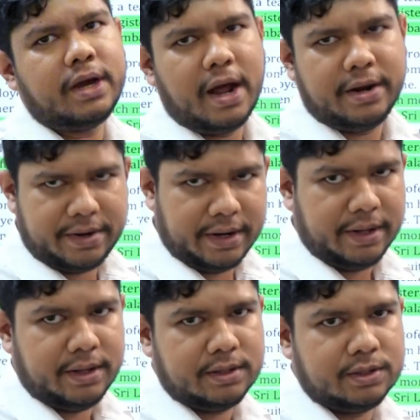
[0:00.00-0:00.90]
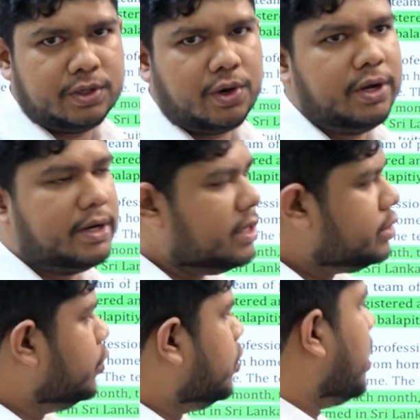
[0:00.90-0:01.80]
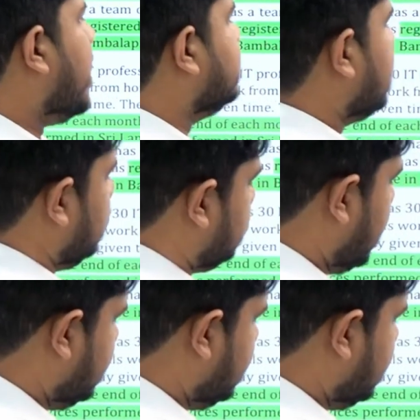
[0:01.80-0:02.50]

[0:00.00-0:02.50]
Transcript: country. So it is utilized outside